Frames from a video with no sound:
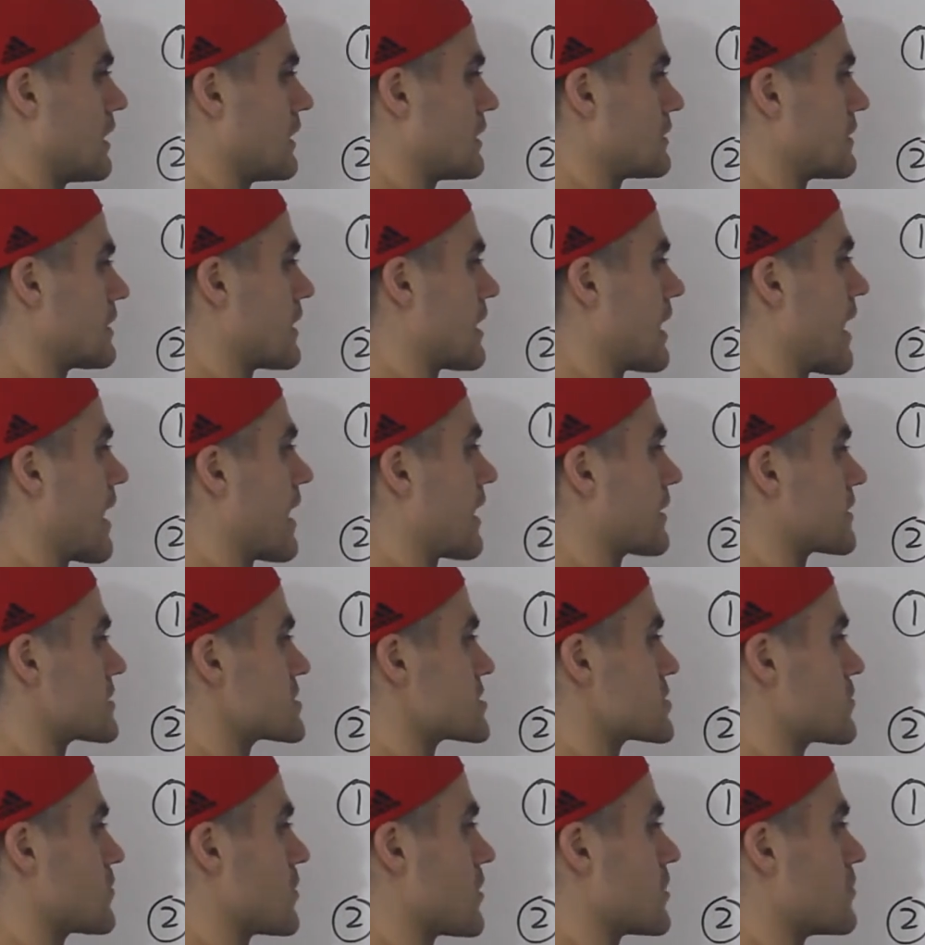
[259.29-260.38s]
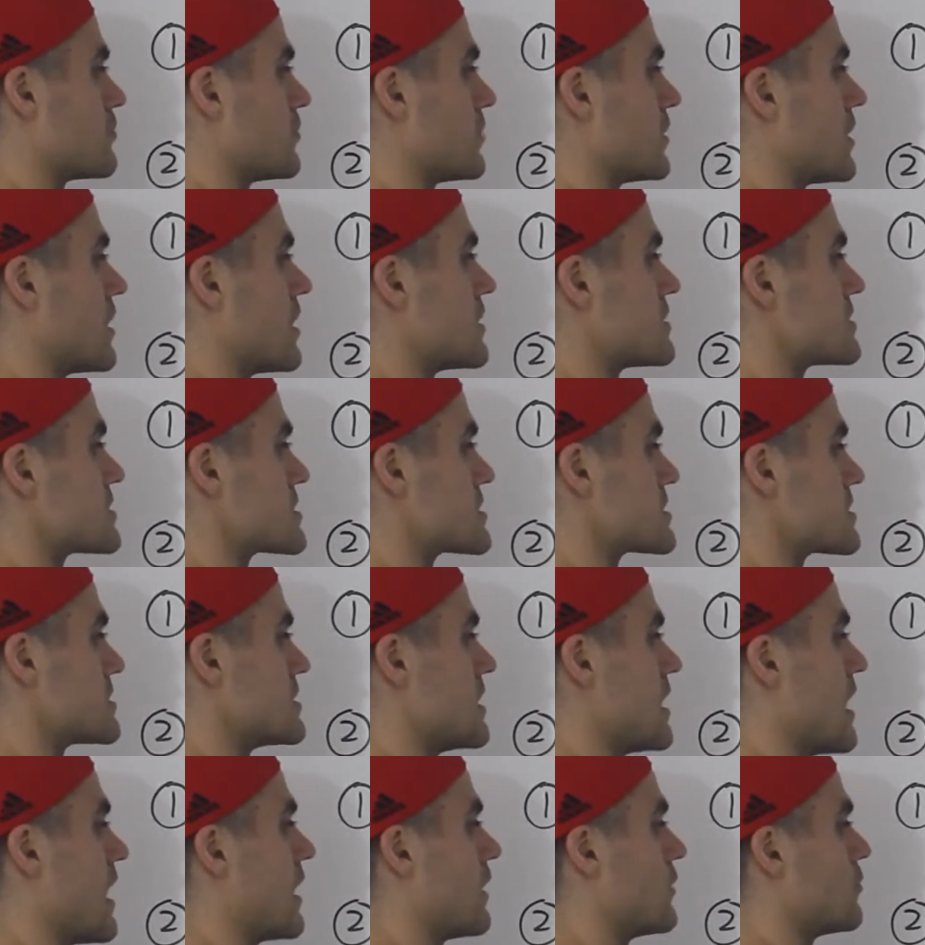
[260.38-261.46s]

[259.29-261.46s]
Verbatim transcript: and then x squared plus 9.